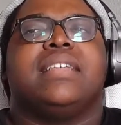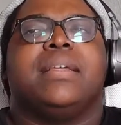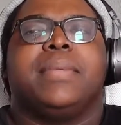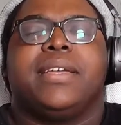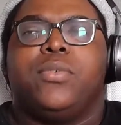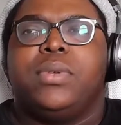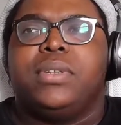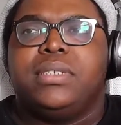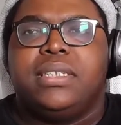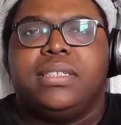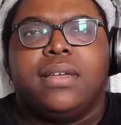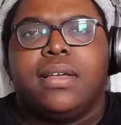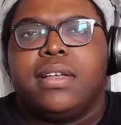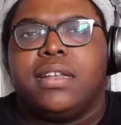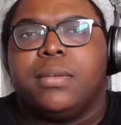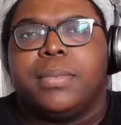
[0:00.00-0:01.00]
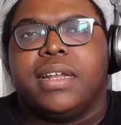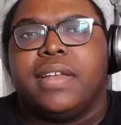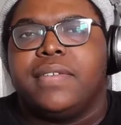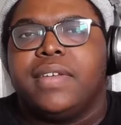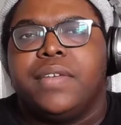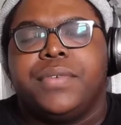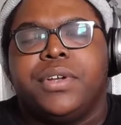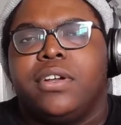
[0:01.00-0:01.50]
I'm like, what is he talking about?
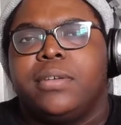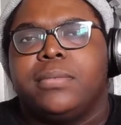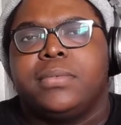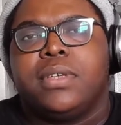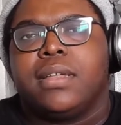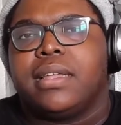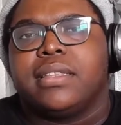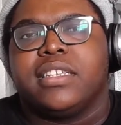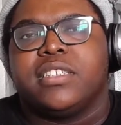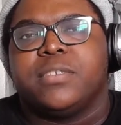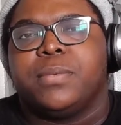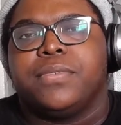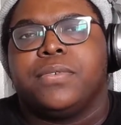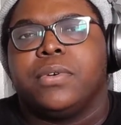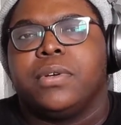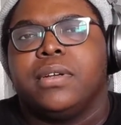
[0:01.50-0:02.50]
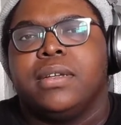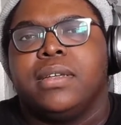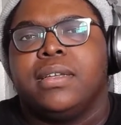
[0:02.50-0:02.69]
I've never heard him talk like this before.